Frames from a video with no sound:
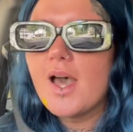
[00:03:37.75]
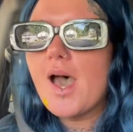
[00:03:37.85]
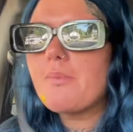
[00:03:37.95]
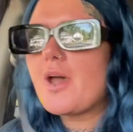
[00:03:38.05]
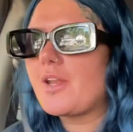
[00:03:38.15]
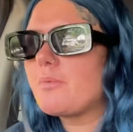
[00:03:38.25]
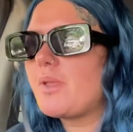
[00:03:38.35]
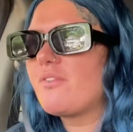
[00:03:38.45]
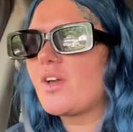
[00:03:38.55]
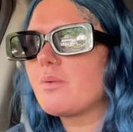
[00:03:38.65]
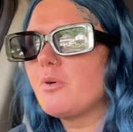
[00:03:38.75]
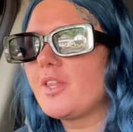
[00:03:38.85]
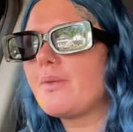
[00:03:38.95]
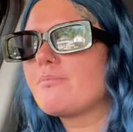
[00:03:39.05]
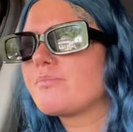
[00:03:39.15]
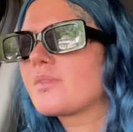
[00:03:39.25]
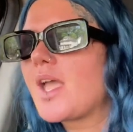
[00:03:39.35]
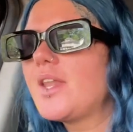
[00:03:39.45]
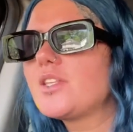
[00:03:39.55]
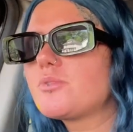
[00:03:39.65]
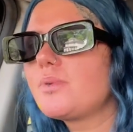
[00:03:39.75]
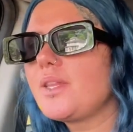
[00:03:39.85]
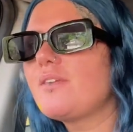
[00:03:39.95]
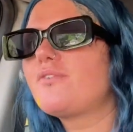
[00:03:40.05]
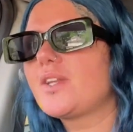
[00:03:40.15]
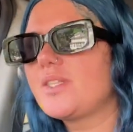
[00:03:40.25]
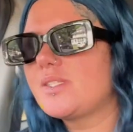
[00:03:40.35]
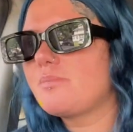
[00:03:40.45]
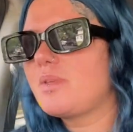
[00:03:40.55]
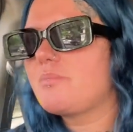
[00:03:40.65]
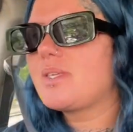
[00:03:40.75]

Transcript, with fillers: I'm out here being fucking bullied. And it's really funny to me